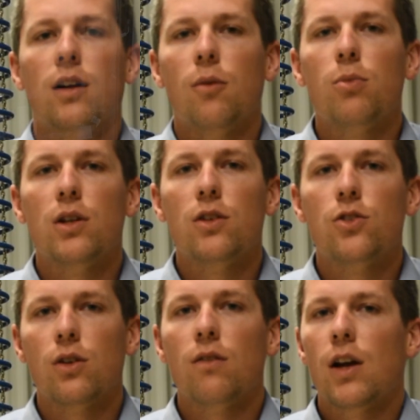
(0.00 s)
a company
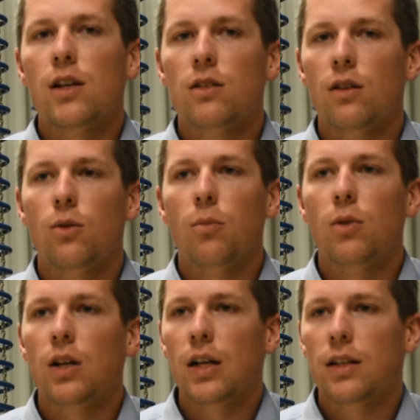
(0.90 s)
should invest in
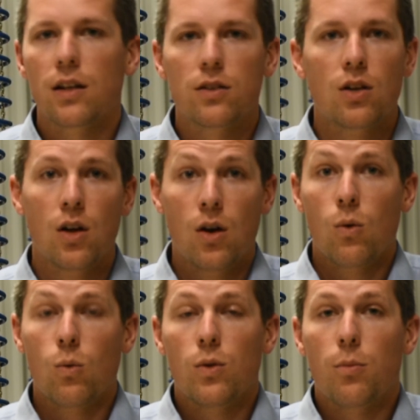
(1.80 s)
equipment like this.
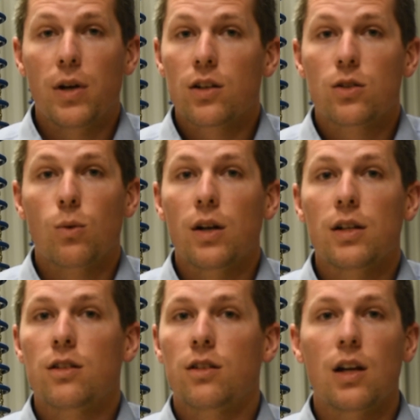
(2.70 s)
The biggest
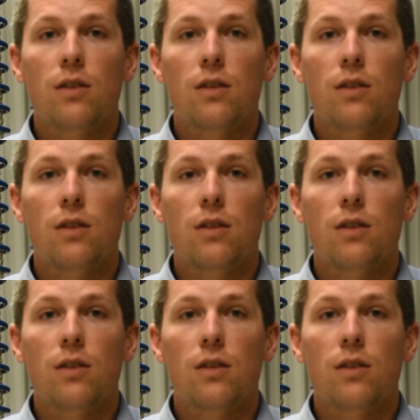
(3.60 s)
one is